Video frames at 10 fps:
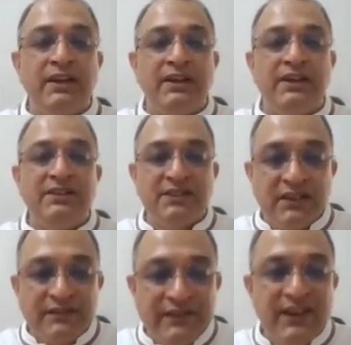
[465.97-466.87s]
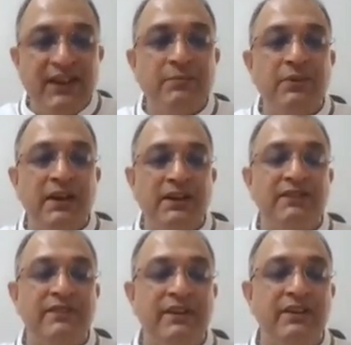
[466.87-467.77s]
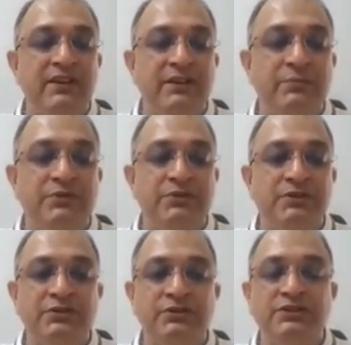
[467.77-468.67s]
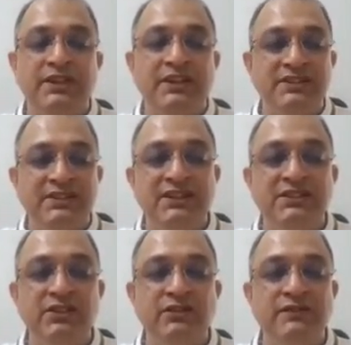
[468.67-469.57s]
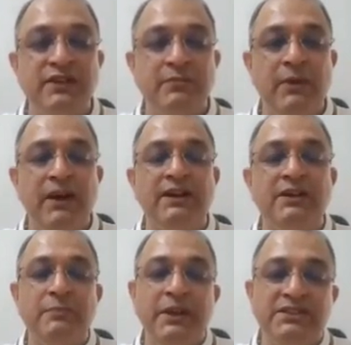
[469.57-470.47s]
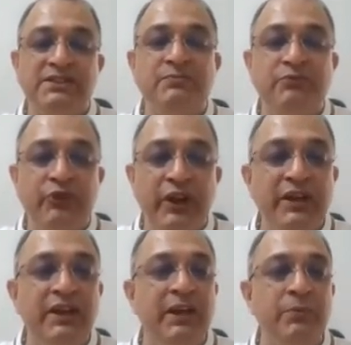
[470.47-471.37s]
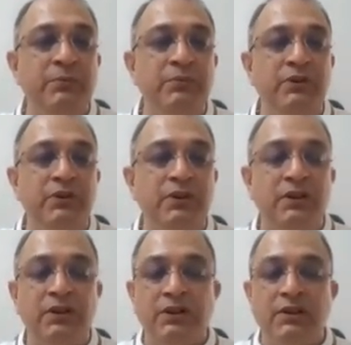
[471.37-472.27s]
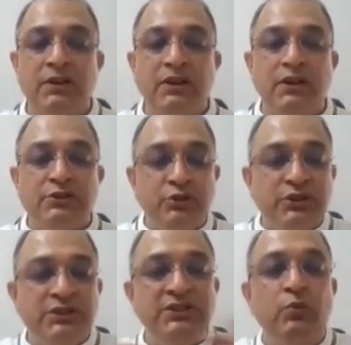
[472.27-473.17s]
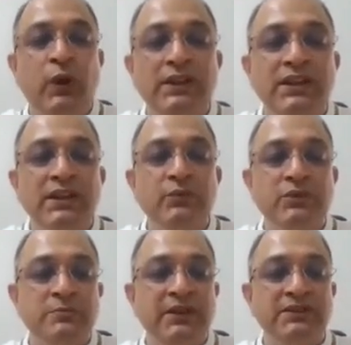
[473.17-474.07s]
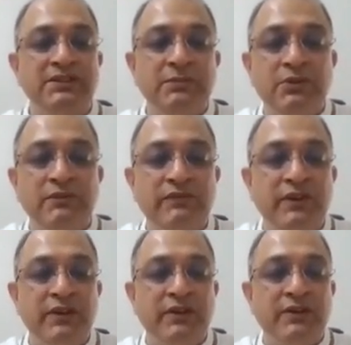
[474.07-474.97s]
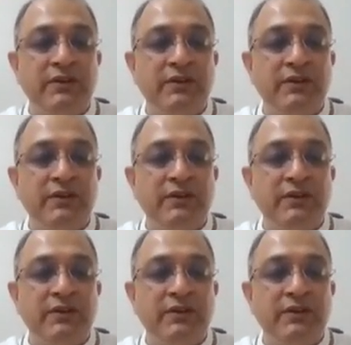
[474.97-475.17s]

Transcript: is available at the fingertips. So it's an extension of their mind. It makes them very capable. So this is one thing which makes them different.